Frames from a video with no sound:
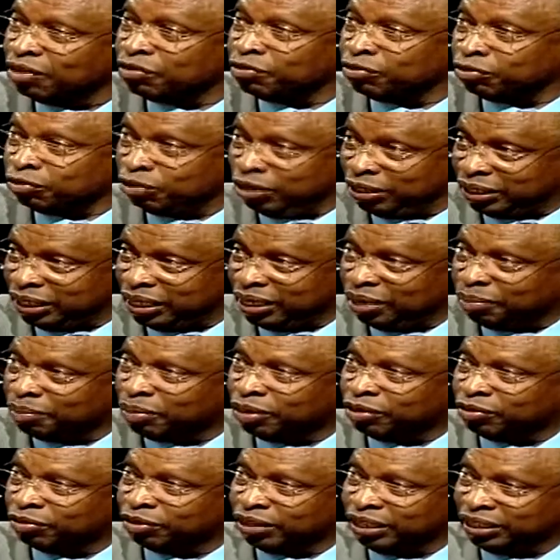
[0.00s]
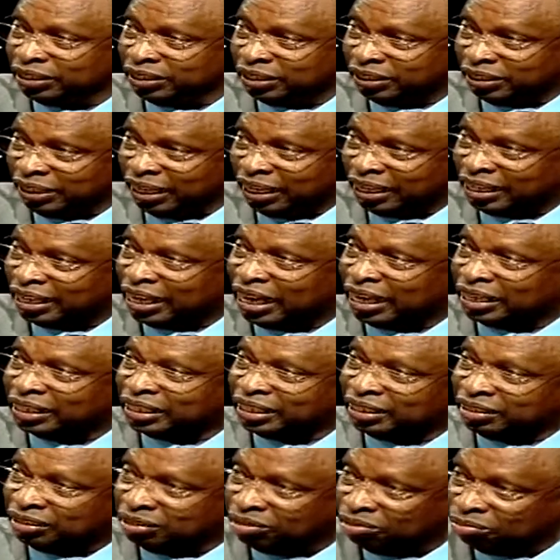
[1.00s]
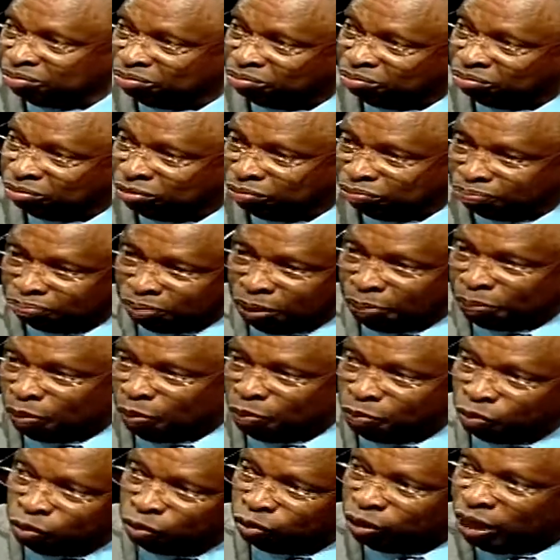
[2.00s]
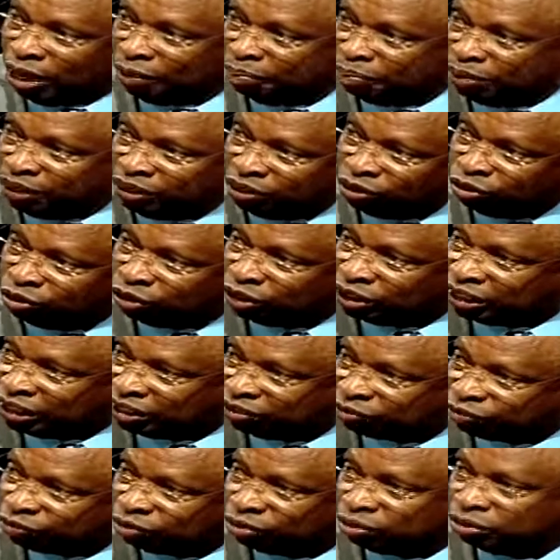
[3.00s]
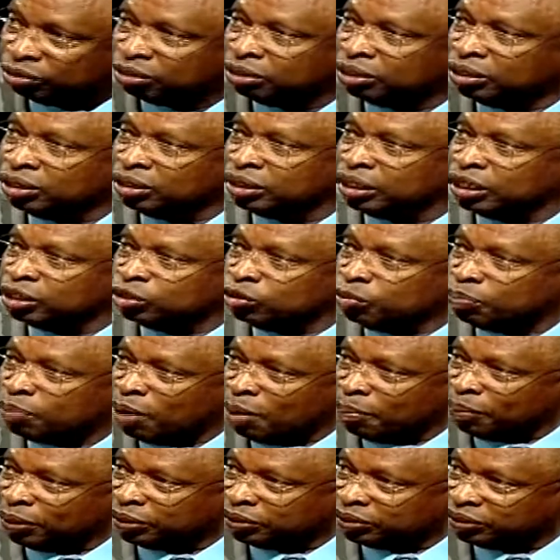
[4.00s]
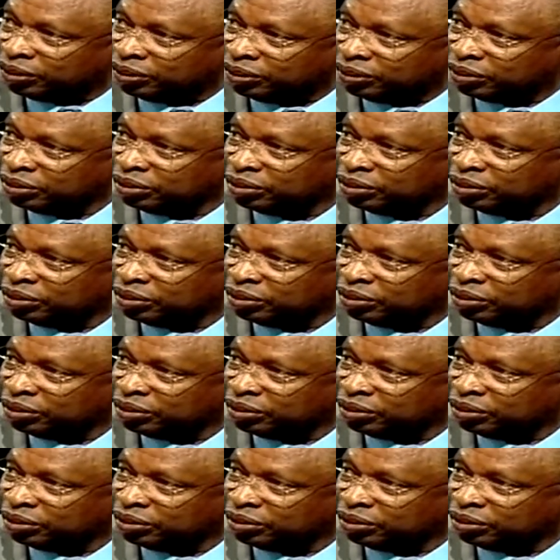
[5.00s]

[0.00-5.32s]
we have quite a number of cases like that, and people could have been using it for the two purposes.